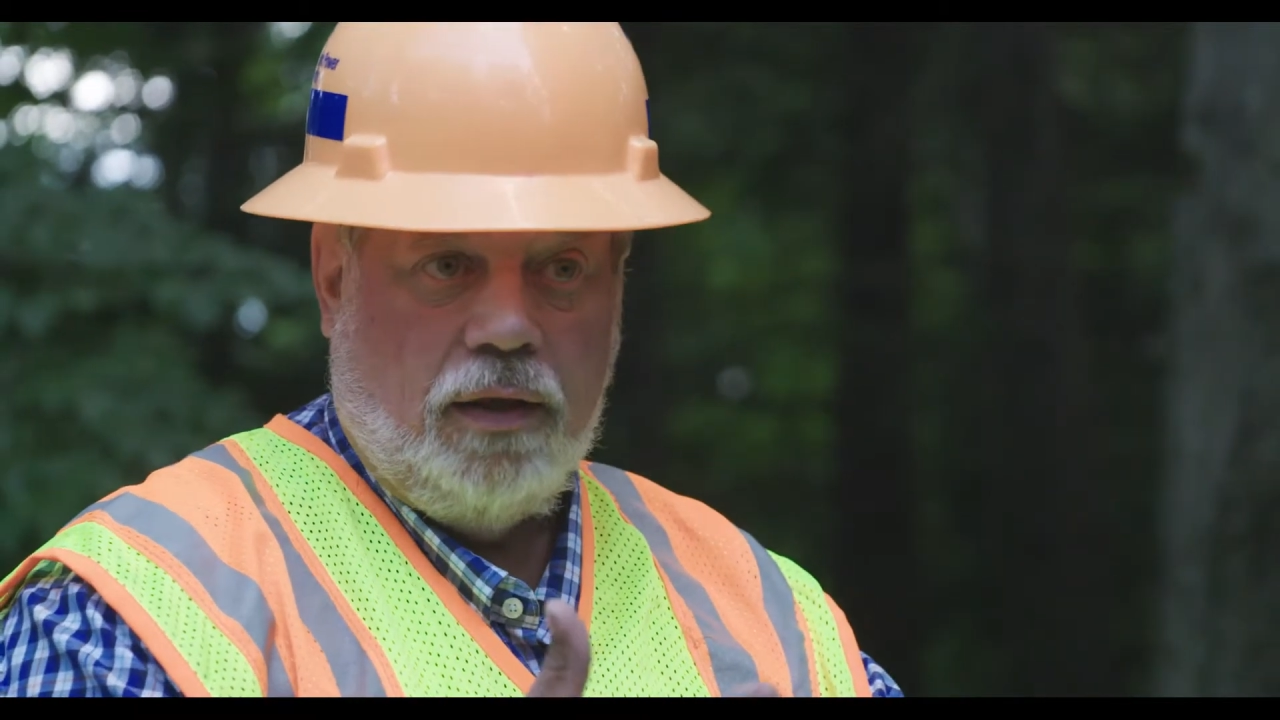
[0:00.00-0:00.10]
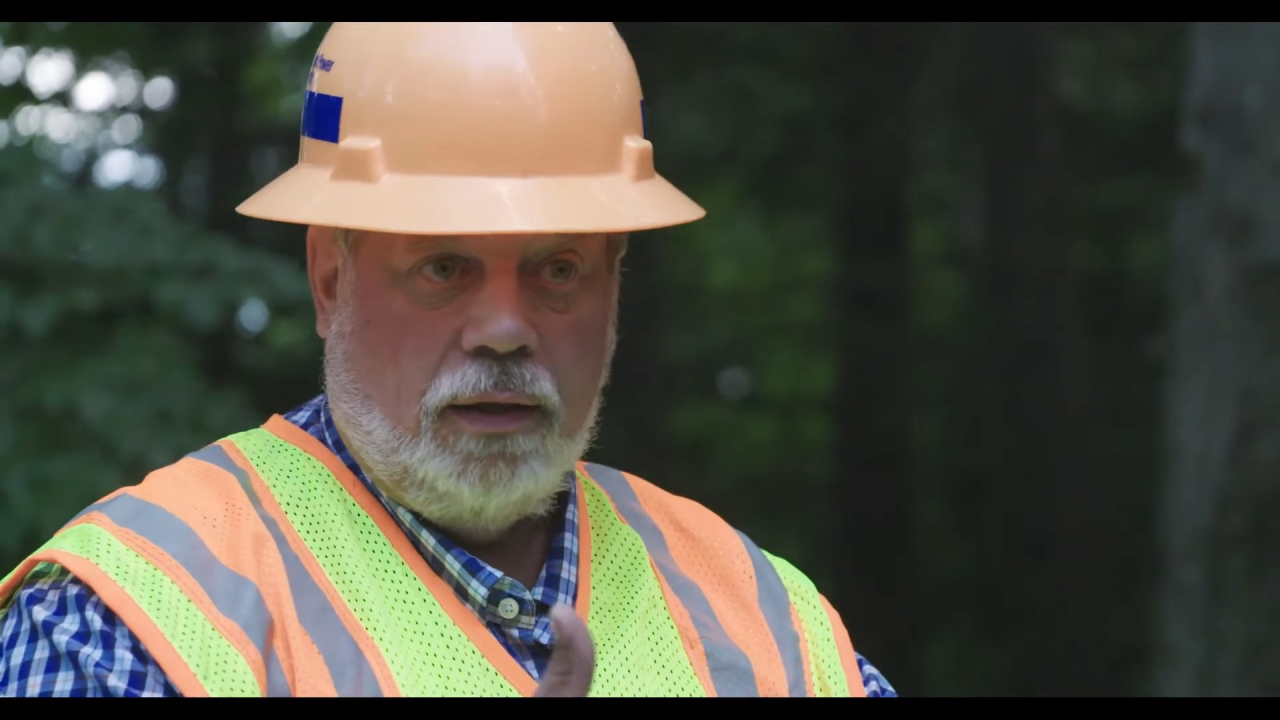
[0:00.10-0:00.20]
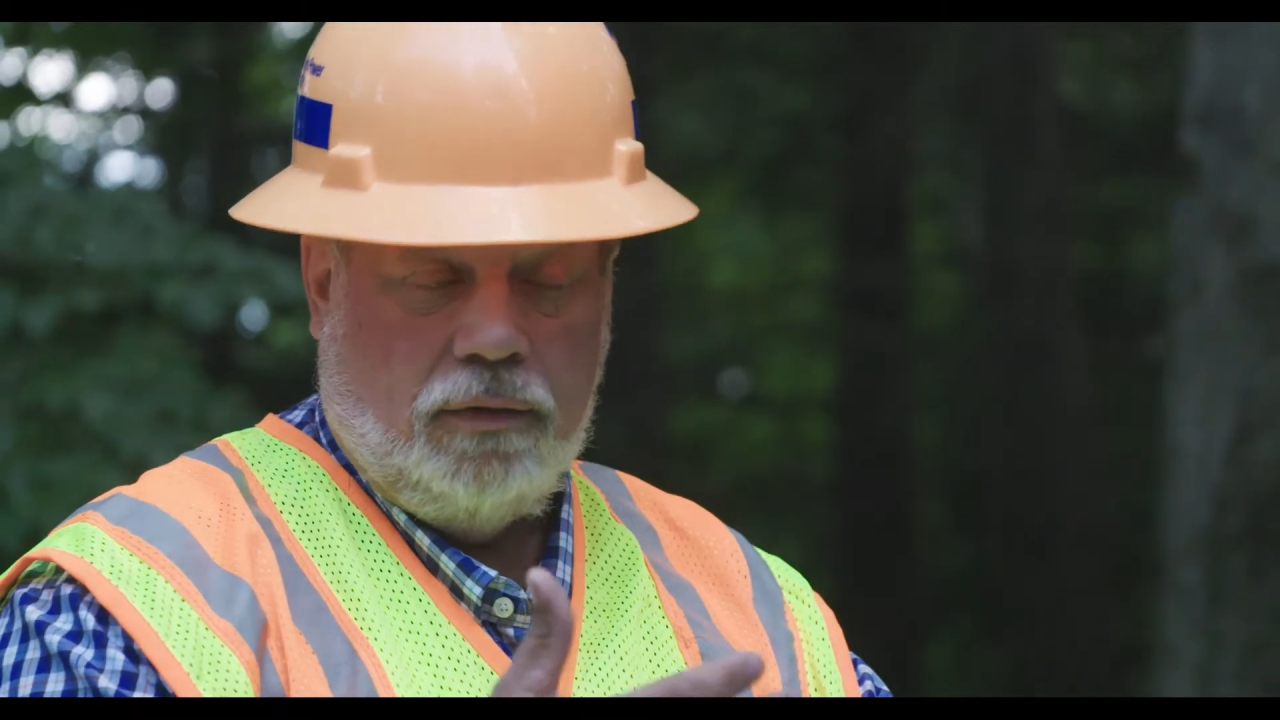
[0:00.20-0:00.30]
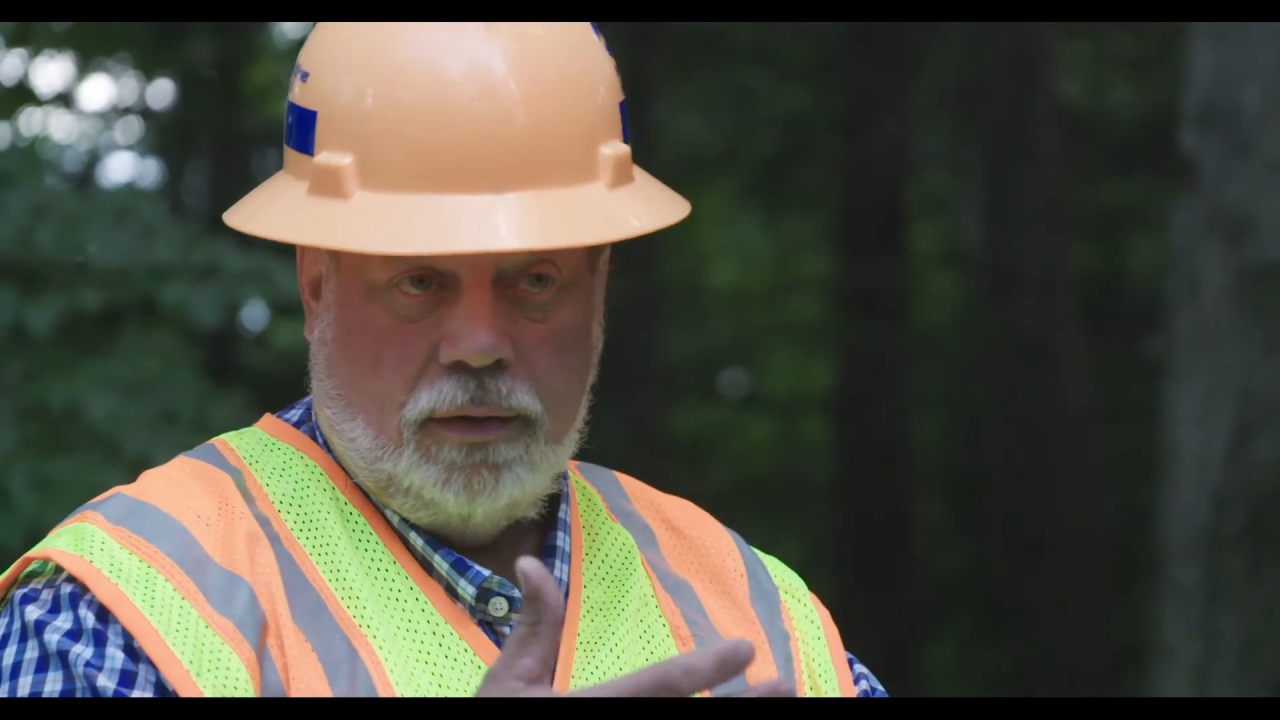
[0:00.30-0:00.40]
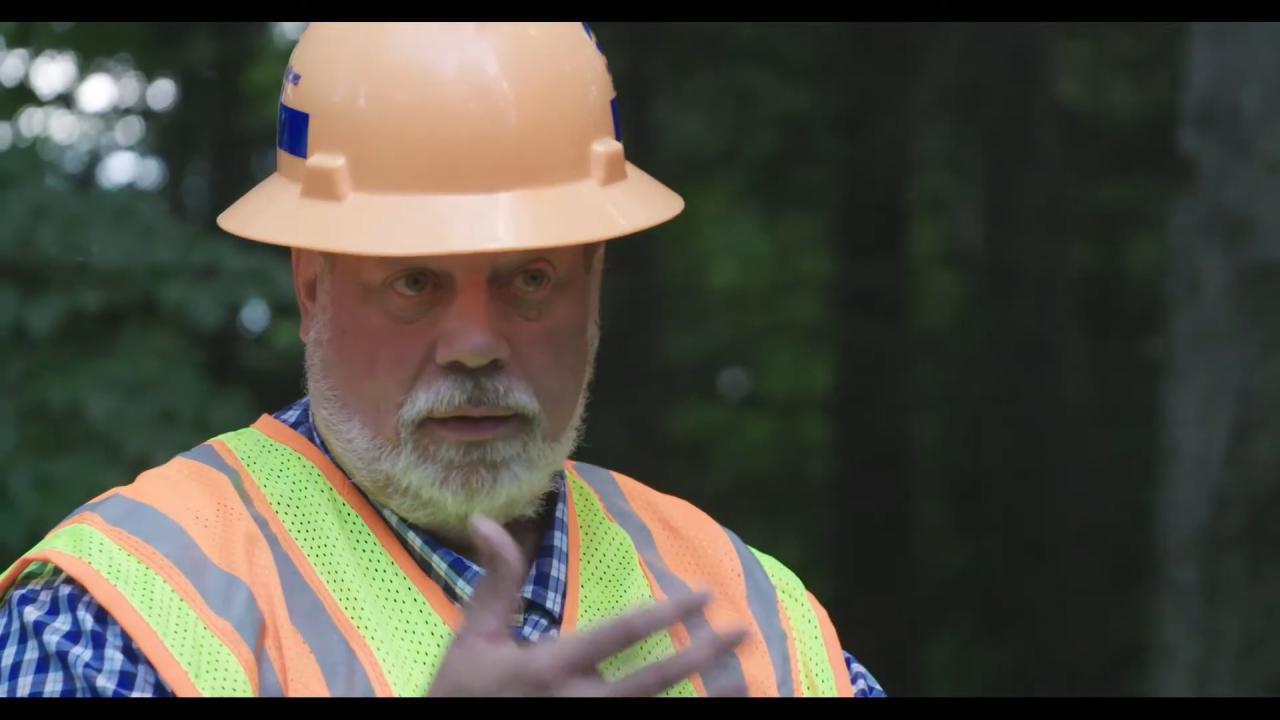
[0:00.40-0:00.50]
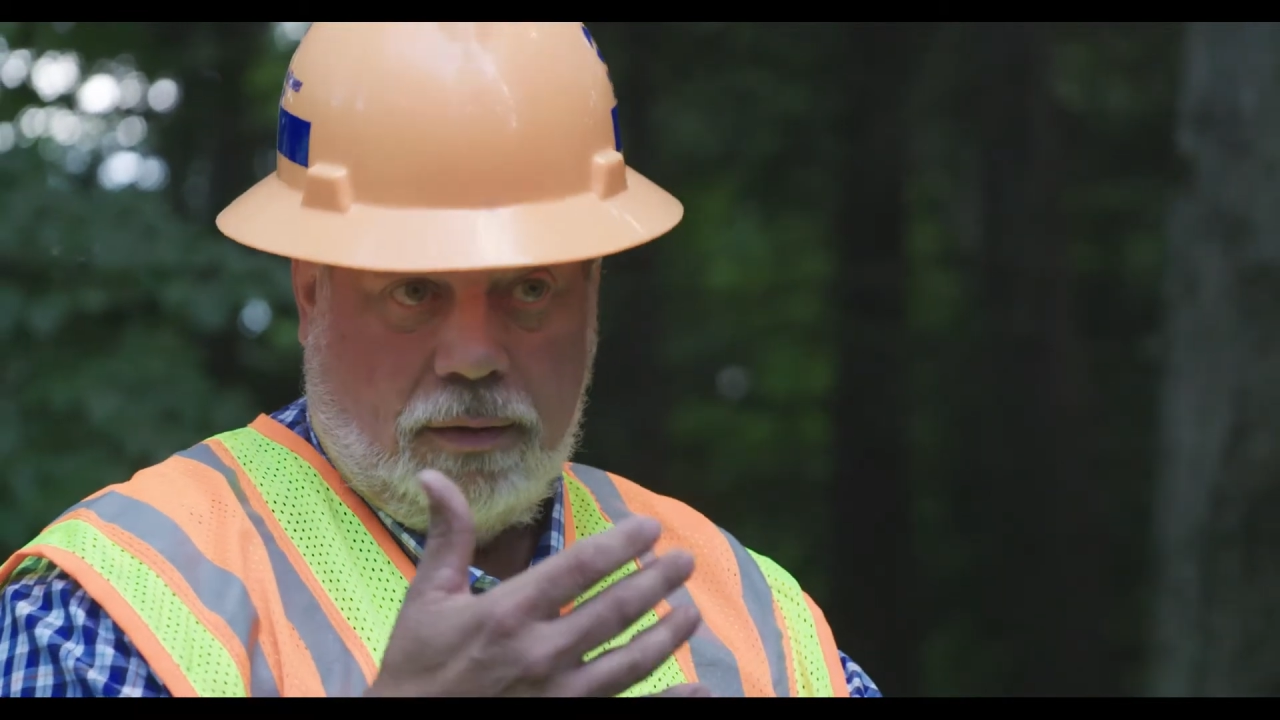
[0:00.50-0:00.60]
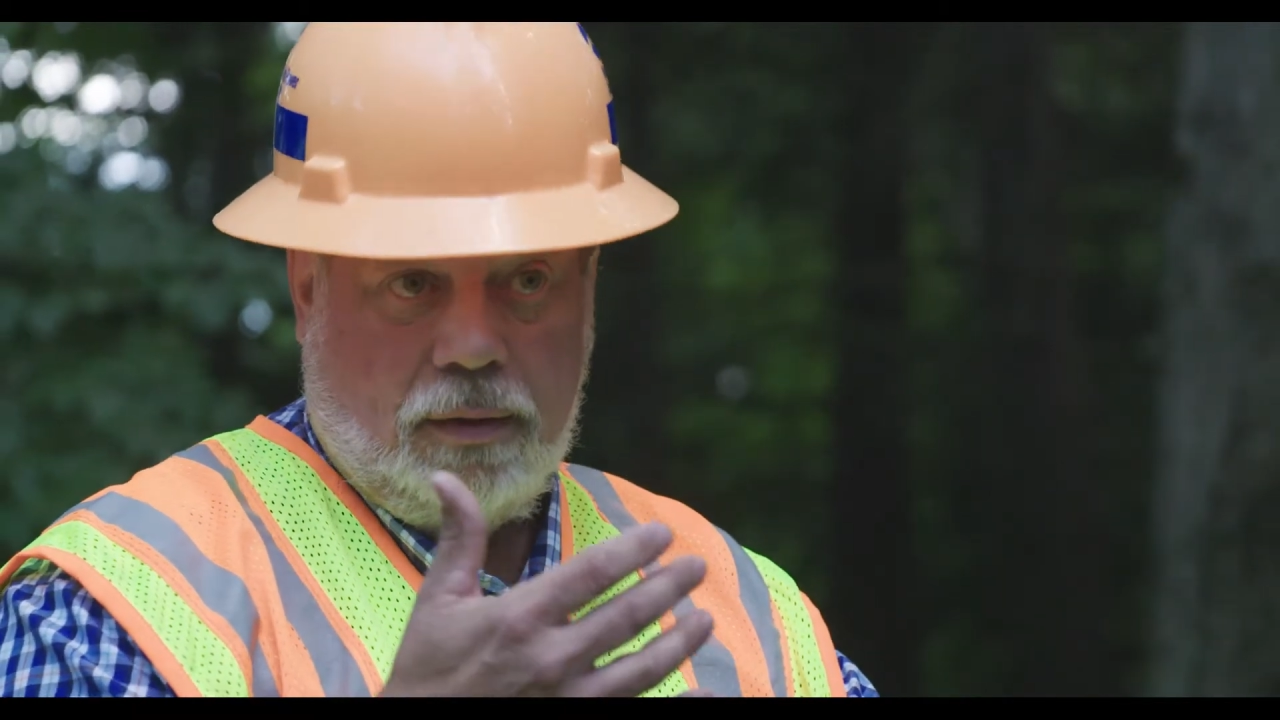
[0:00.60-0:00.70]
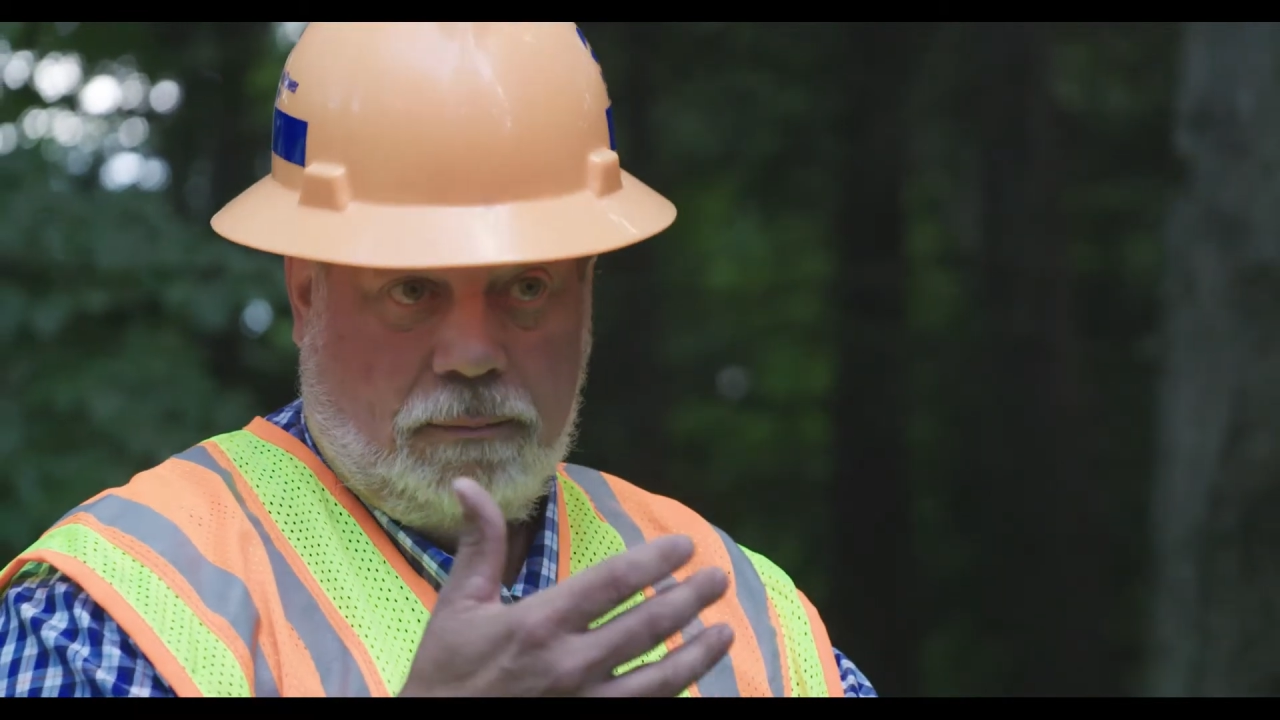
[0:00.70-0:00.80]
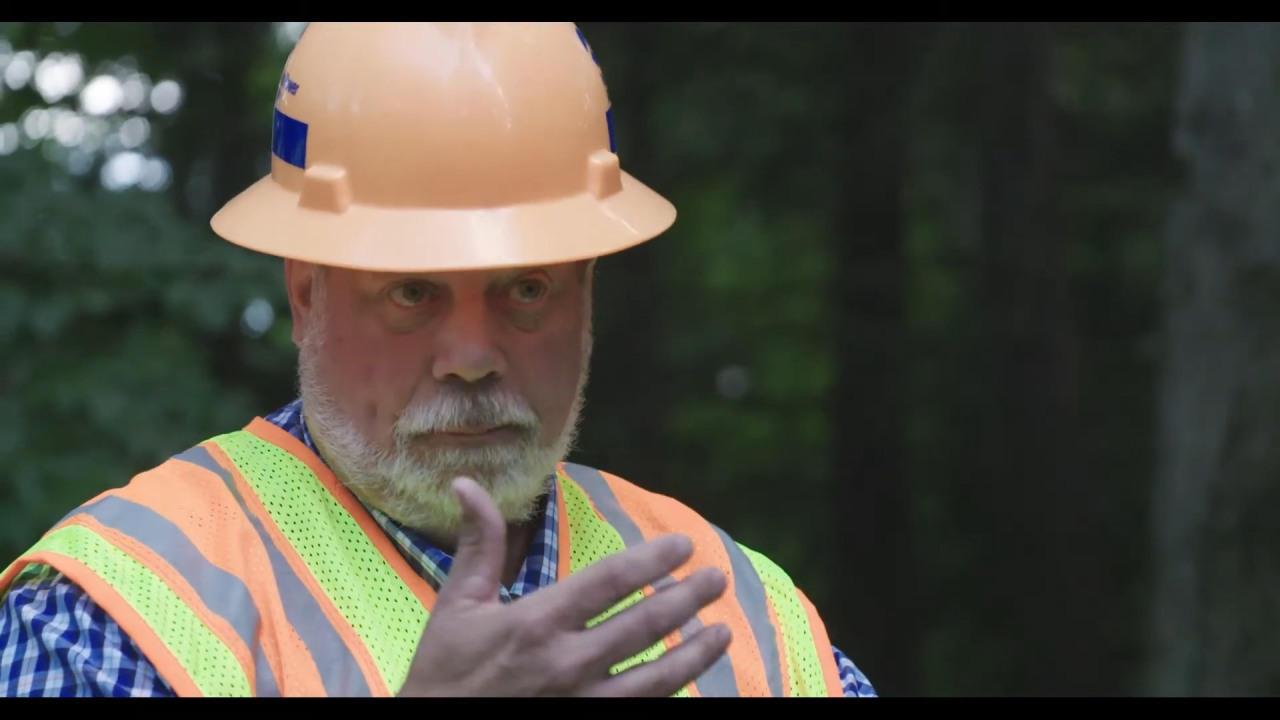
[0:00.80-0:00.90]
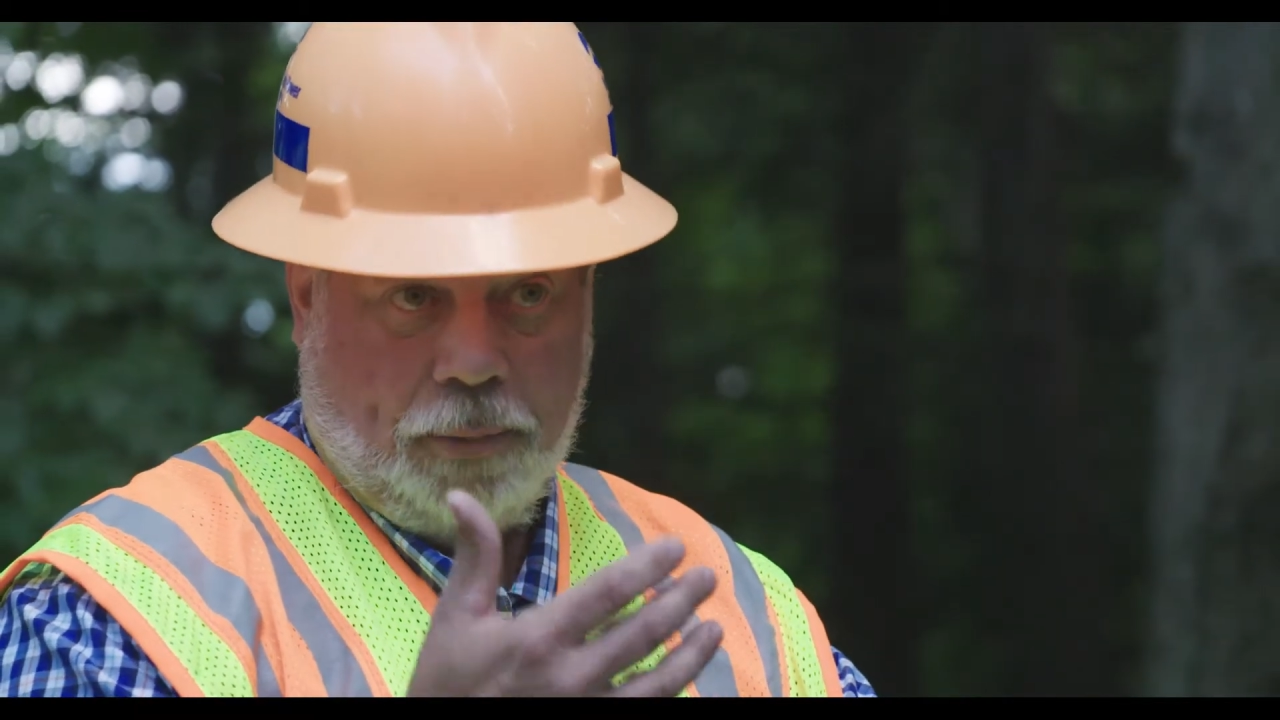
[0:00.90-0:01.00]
the